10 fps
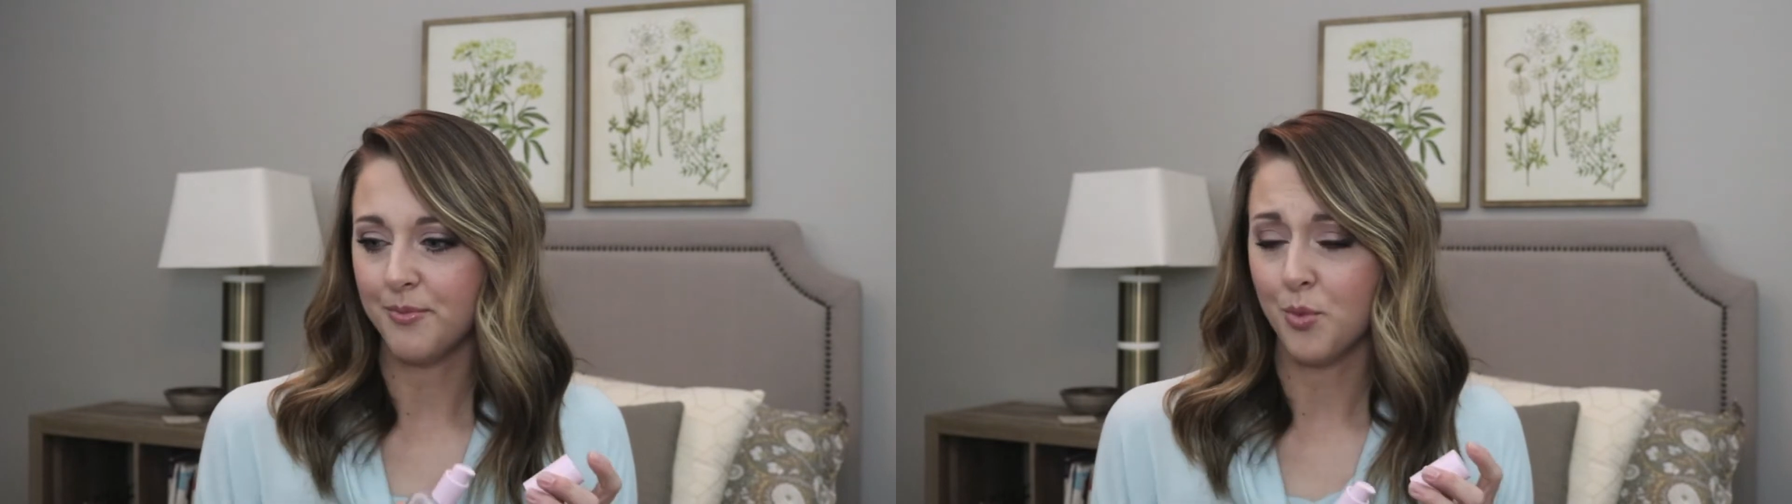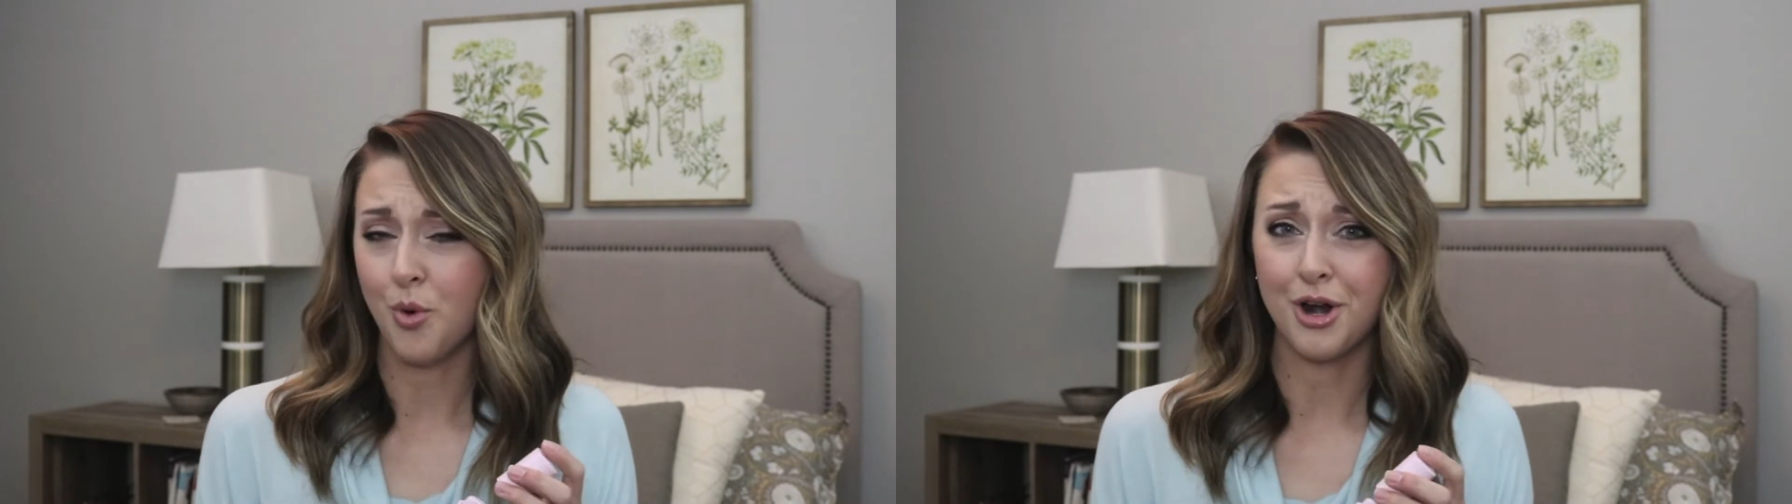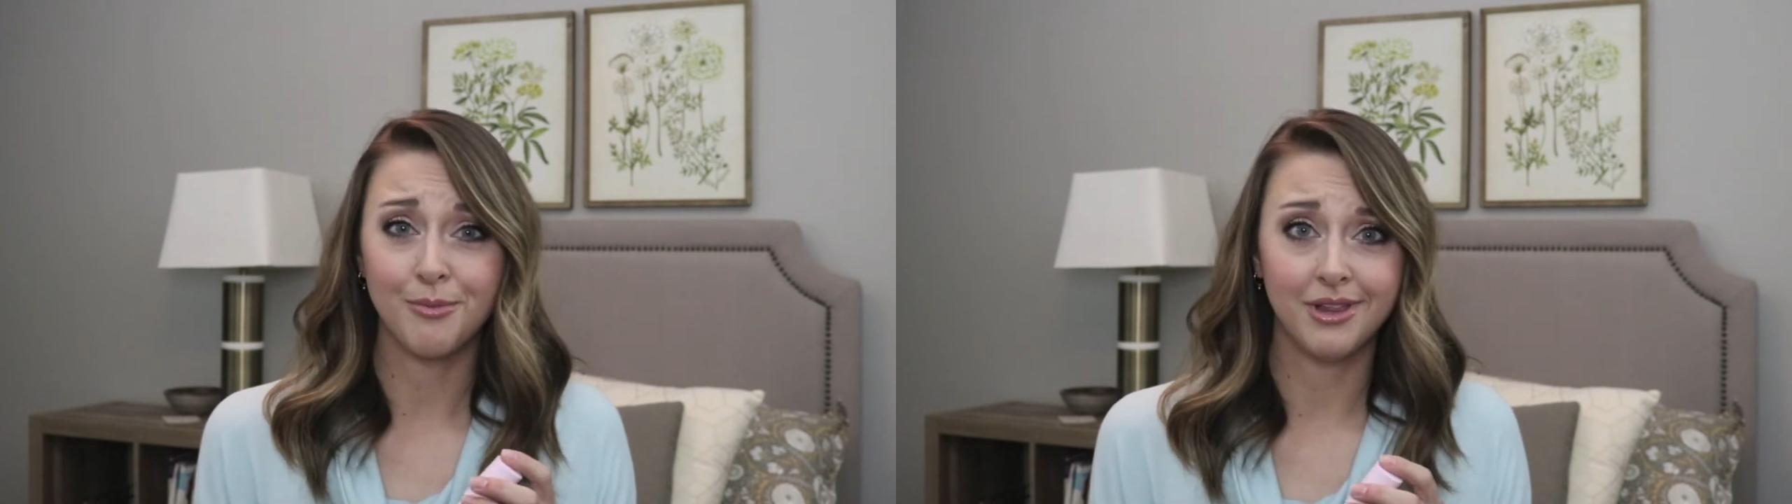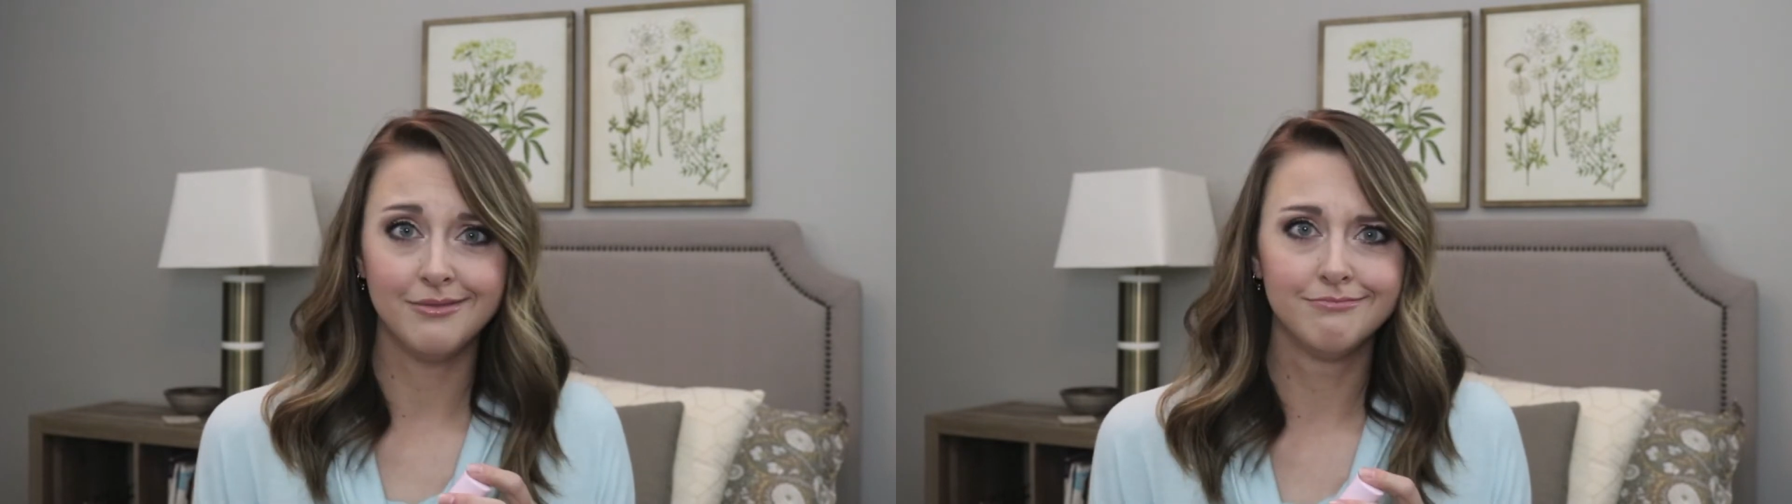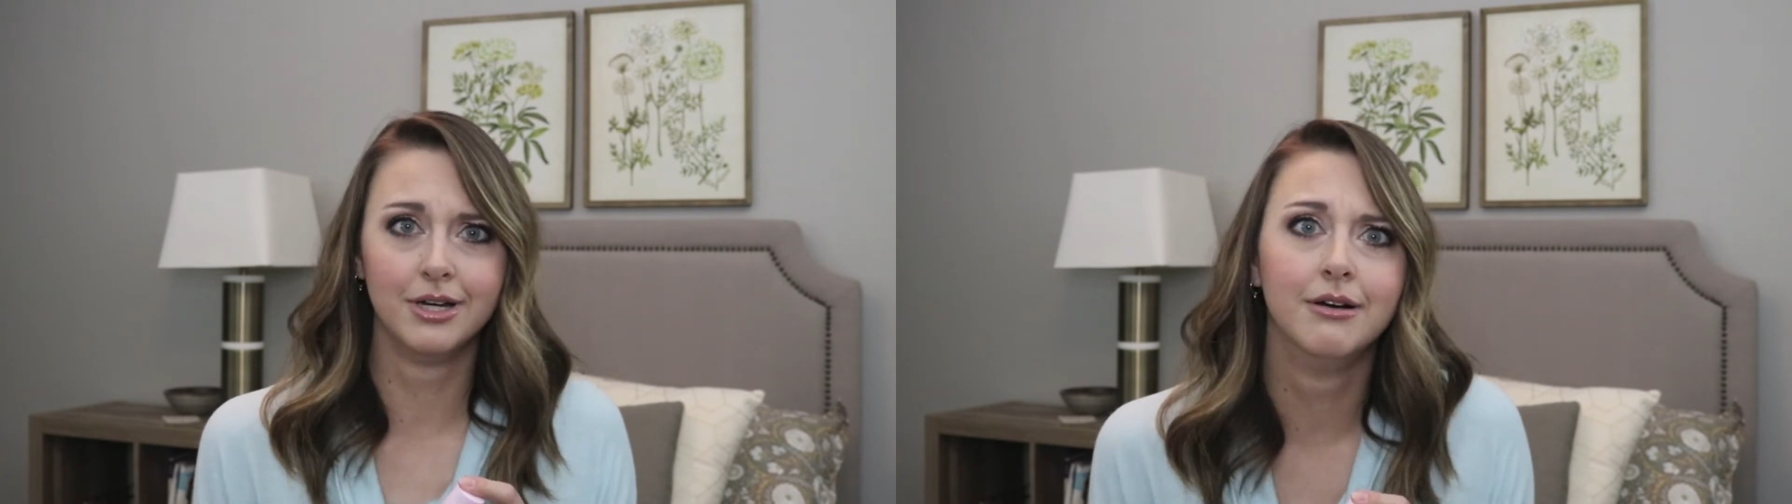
watermelon.